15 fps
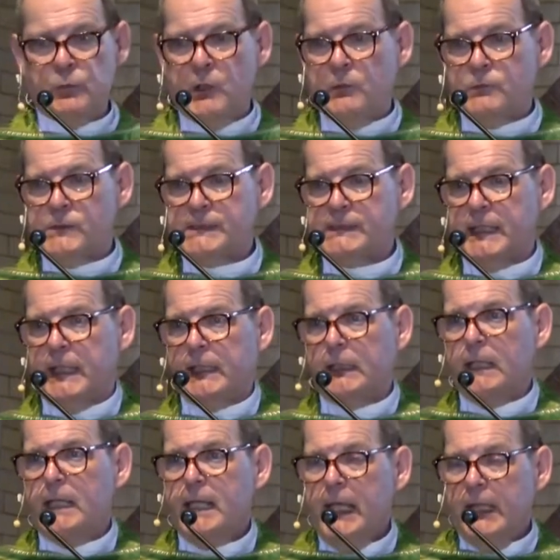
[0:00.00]
what we're saying,
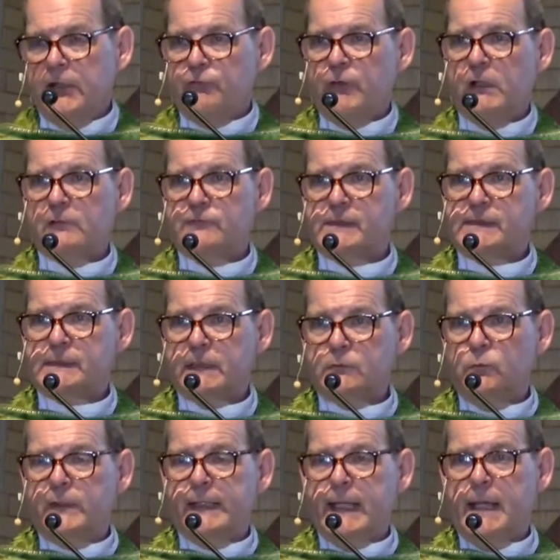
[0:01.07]
and if all of a
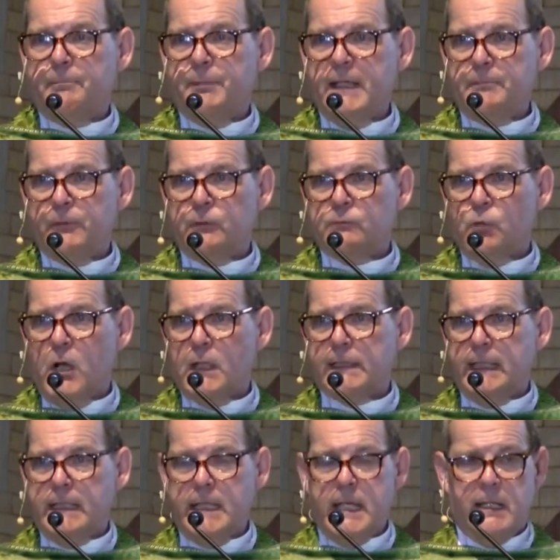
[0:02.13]
sudden we got people
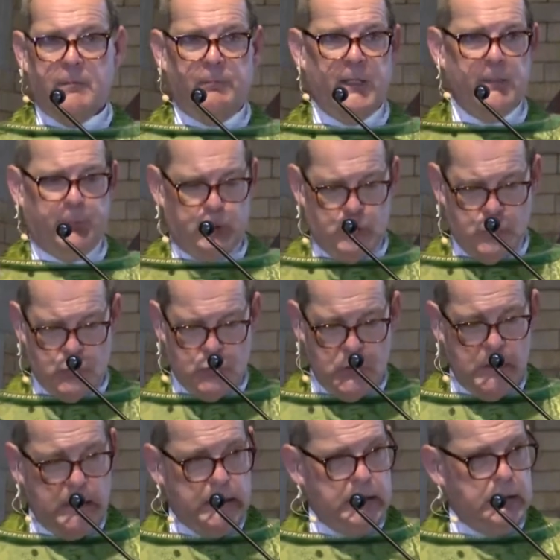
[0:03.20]
walking in, people who
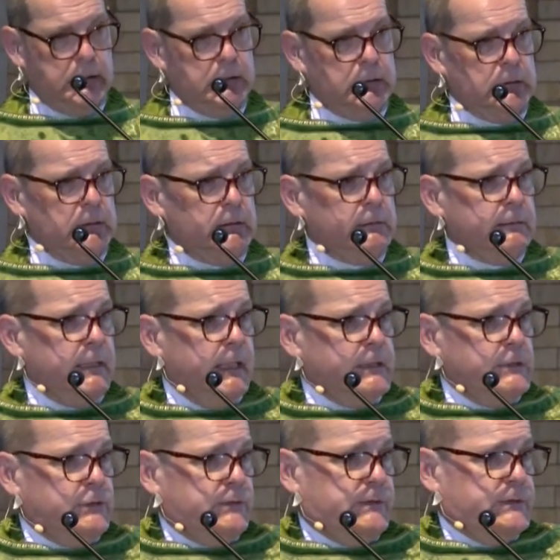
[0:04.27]
you're not
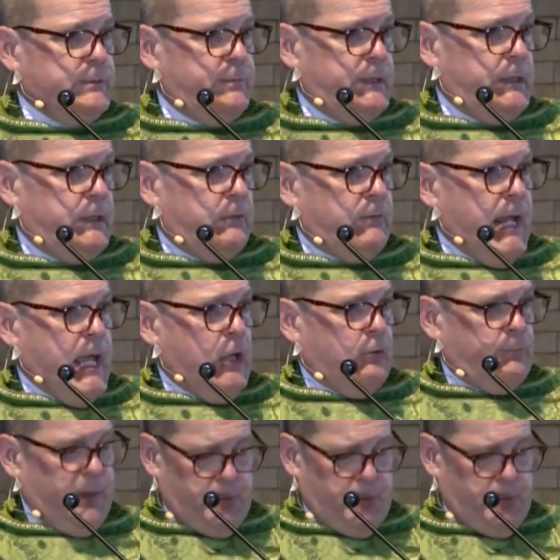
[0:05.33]
used to being around.